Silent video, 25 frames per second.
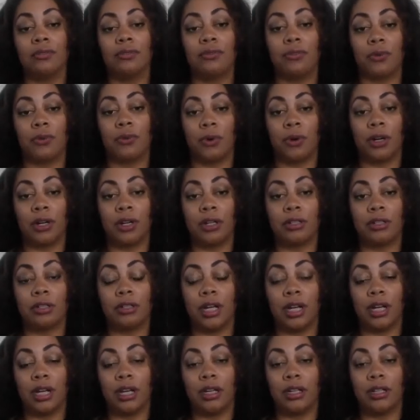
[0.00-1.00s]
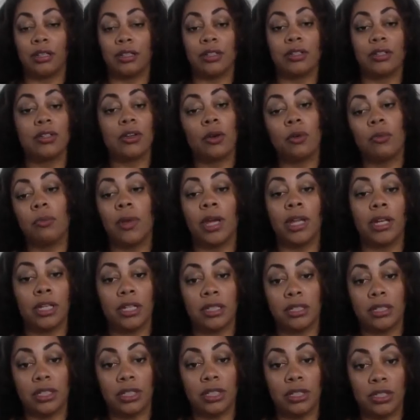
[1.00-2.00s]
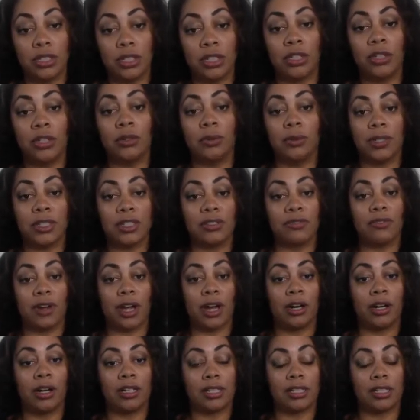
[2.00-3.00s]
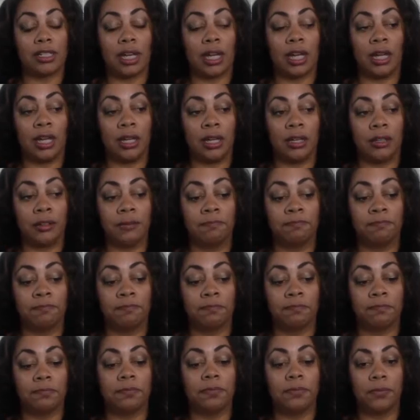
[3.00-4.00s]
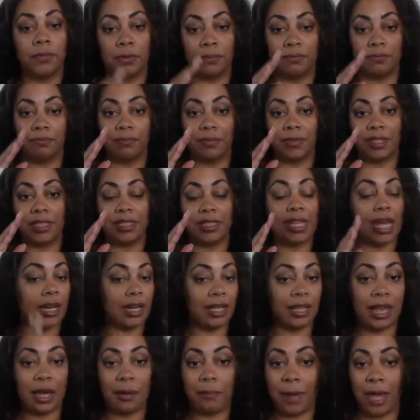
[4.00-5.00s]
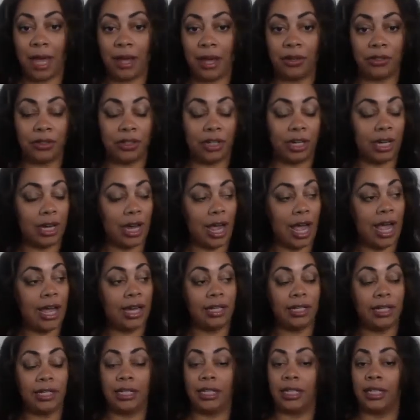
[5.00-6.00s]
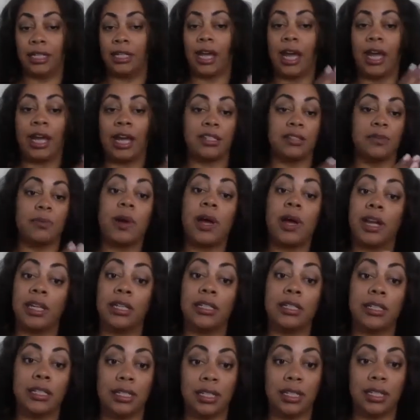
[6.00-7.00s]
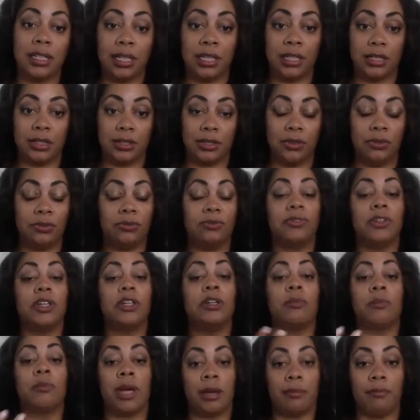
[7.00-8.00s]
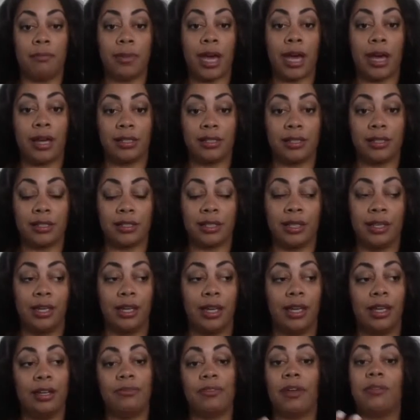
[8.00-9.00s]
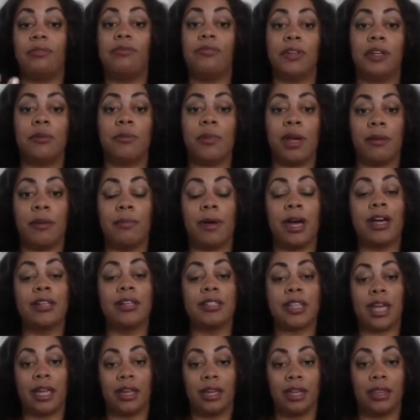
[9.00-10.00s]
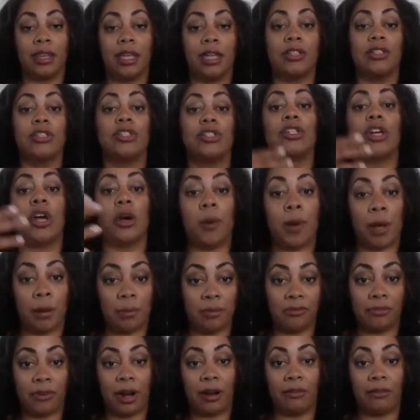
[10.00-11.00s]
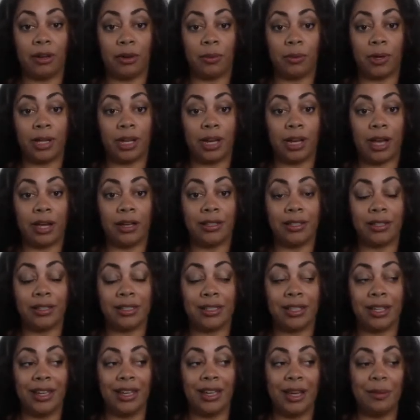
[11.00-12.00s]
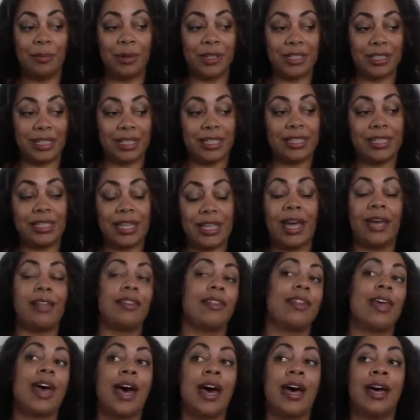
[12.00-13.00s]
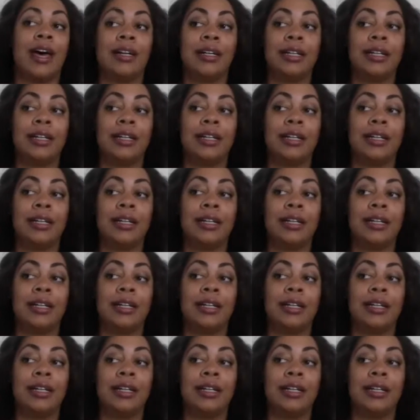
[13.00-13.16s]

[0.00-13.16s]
for so many to do, as far as saying, setting that boundary. I need X, Y, and Z to feel my best. And if I feel my best, I can then show up for everyone else. But to set that